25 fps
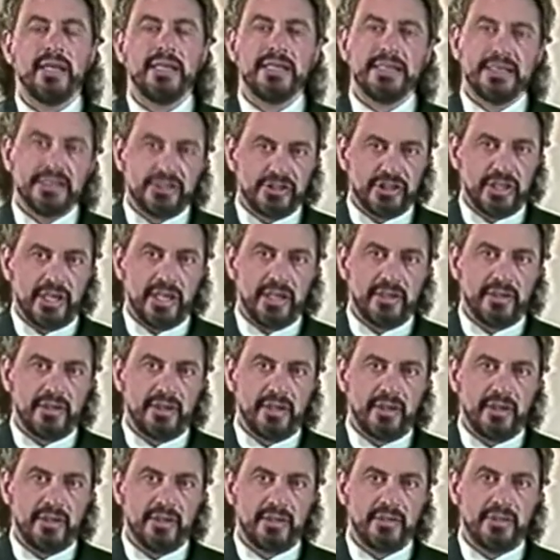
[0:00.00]
each
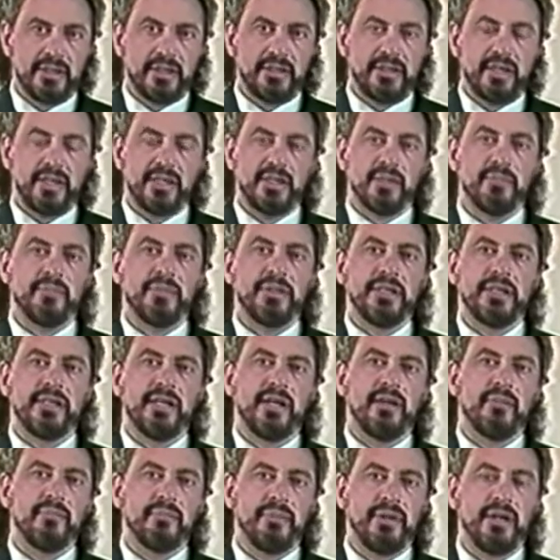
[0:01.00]
other, that they can
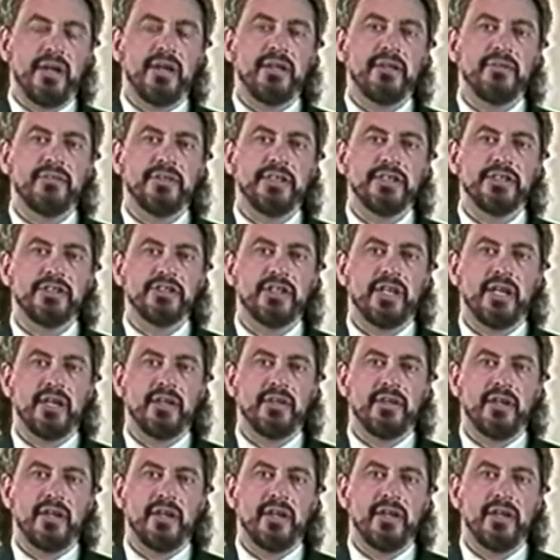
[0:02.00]
become part of each
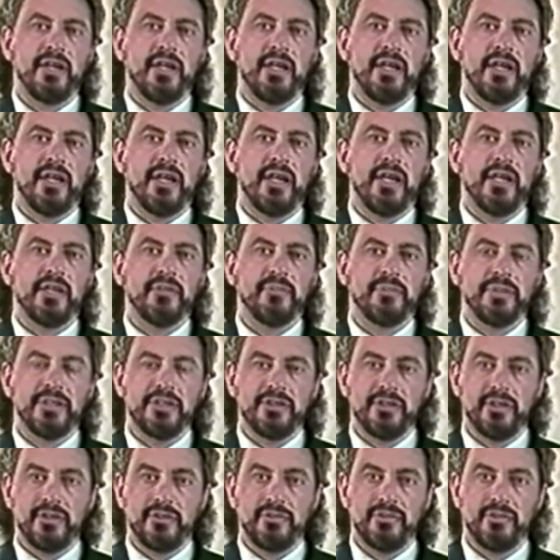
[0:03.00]
other and be
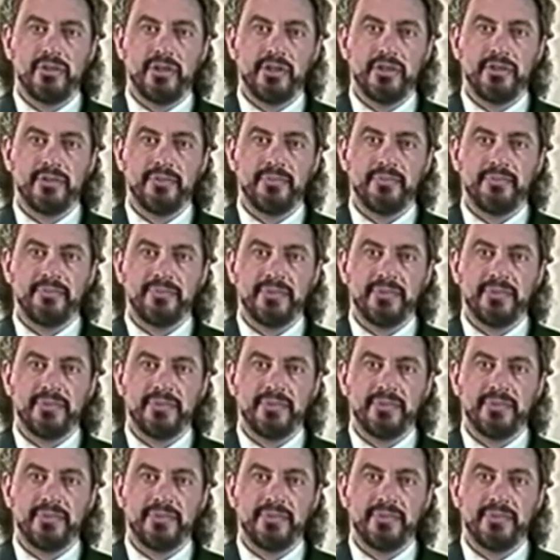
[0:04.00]
different.